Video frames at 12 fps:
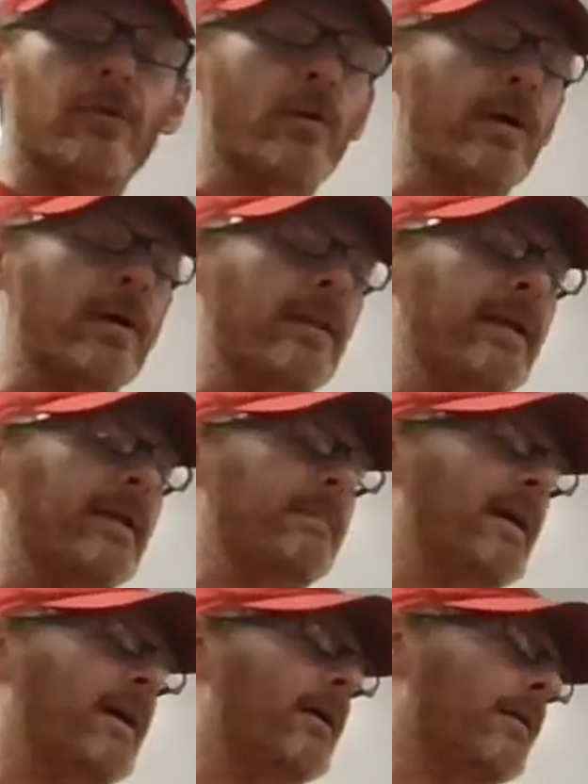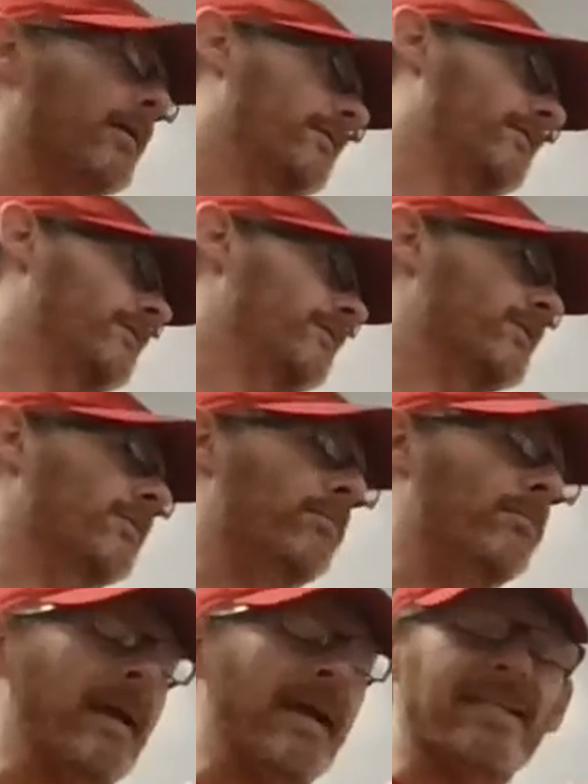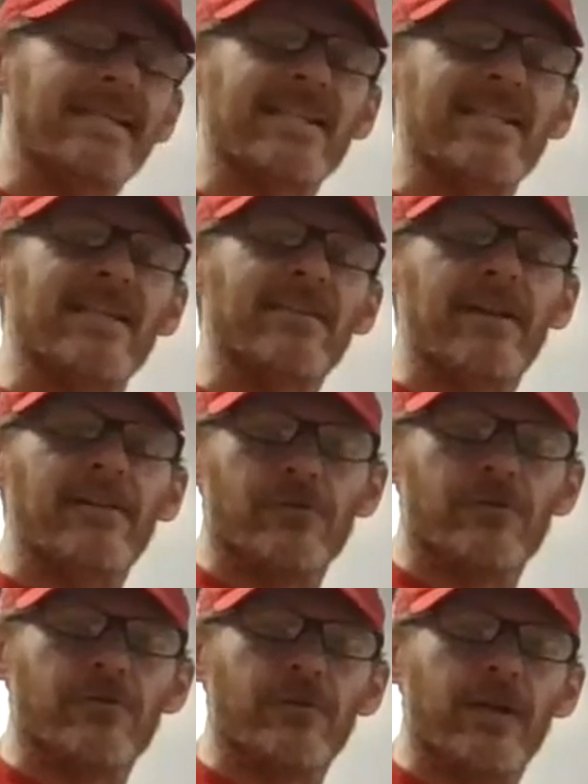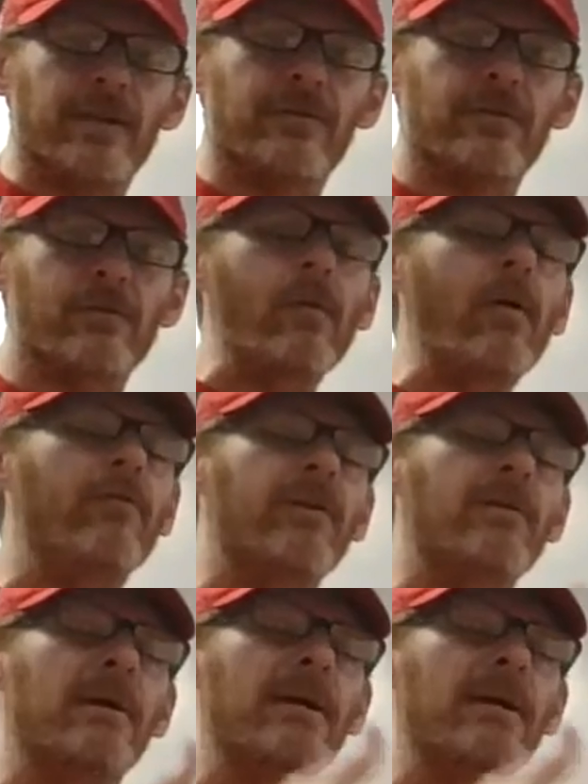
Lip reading: quickly about some basics of interest rates from a